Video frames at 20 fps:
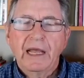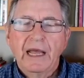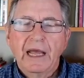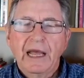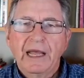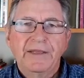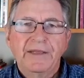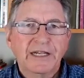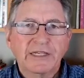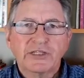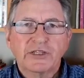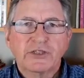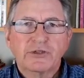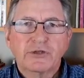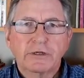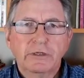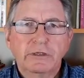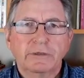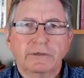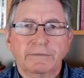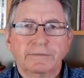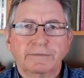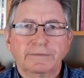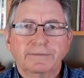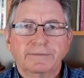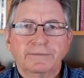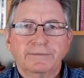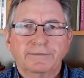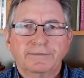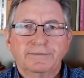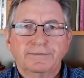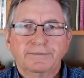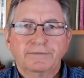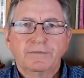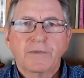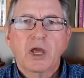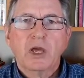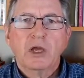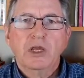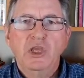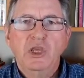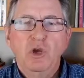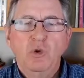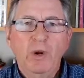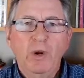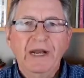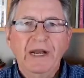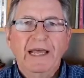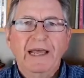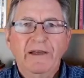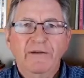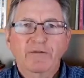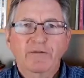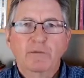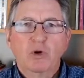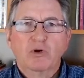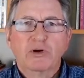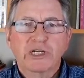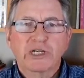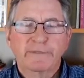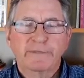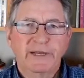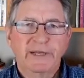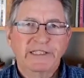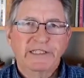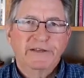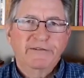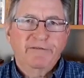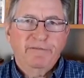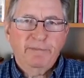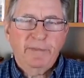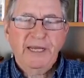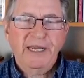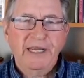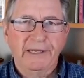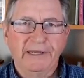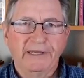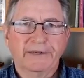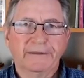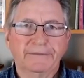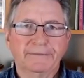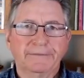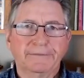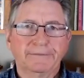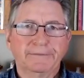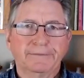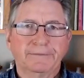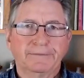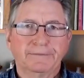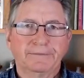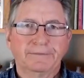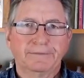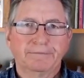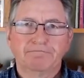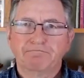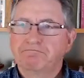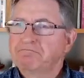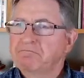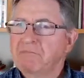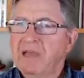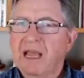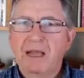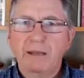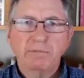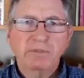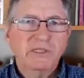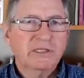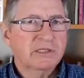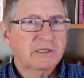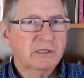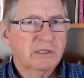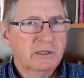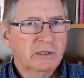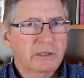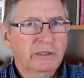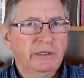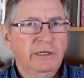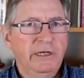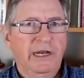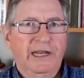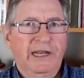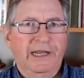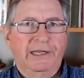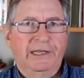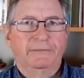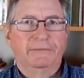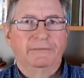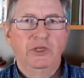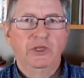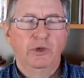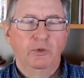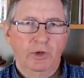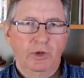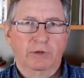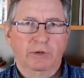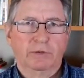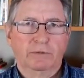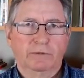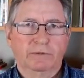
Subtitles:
And that's true. You will have more expensive P. Absolutely, you will.